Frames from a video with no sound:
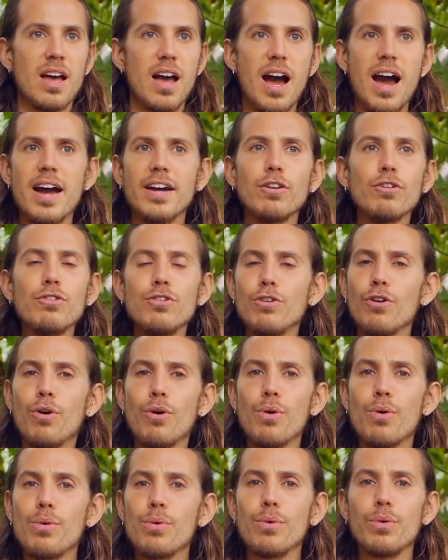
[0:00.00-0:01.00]
I don't
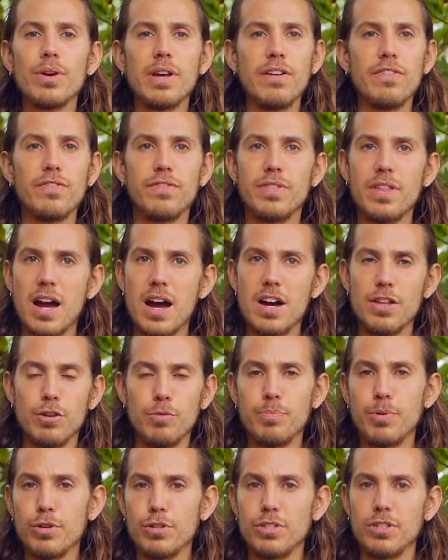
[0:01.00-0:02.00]
know if the
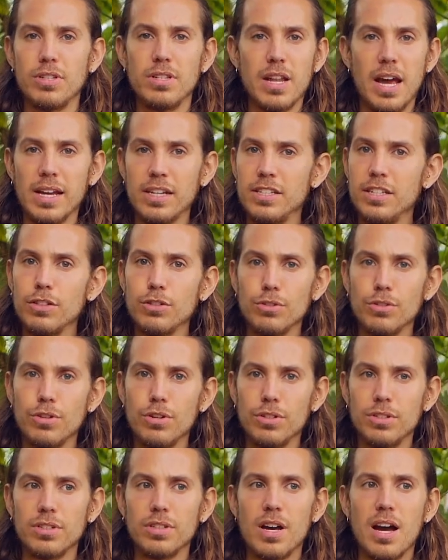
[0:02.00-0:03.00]
other person likes it or
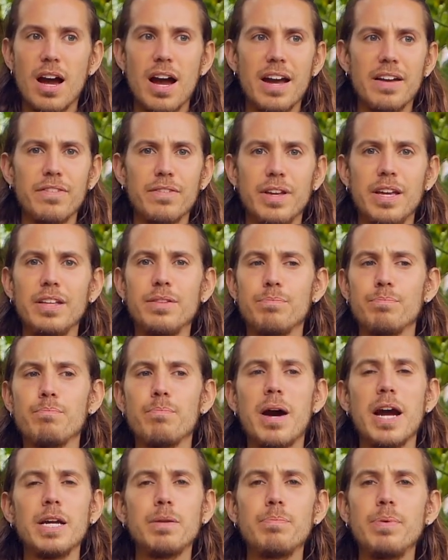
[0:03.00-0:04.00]
not. It
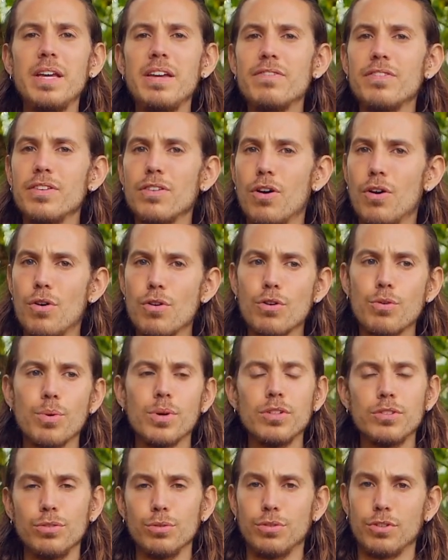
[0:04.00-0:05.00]
might be even
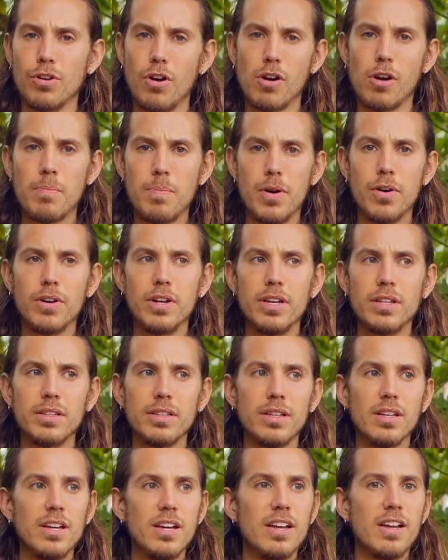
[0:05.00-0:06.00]
awkward to talk about it,
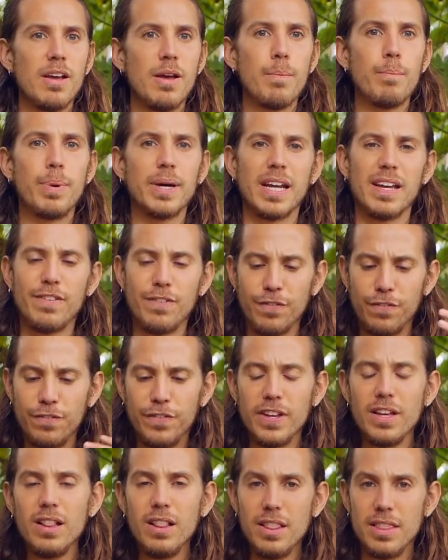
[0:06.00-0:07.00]
but I
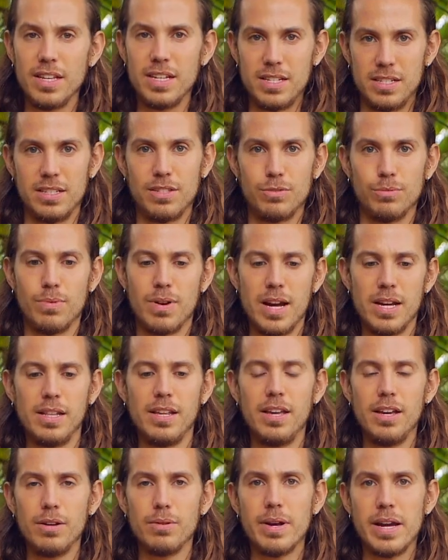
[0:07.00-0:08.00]
feel this right
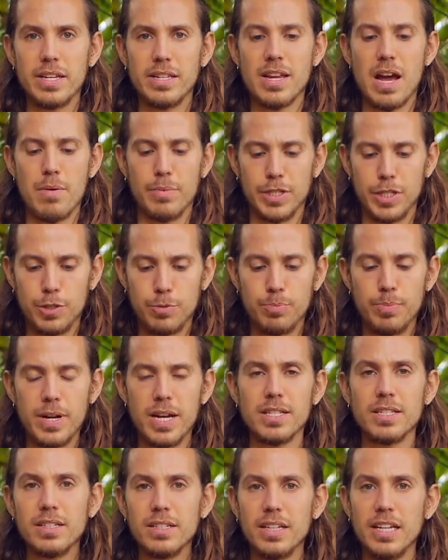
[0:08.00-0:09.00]
here, right now. It's
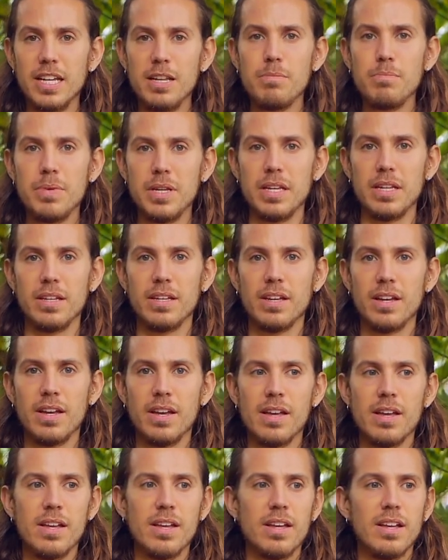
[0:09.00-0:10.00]
present in me.
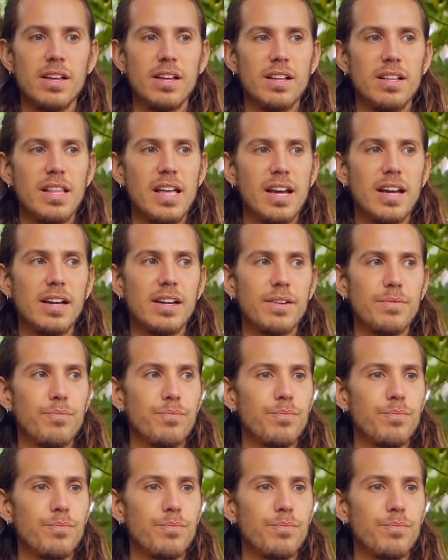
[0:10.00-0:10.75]
Like,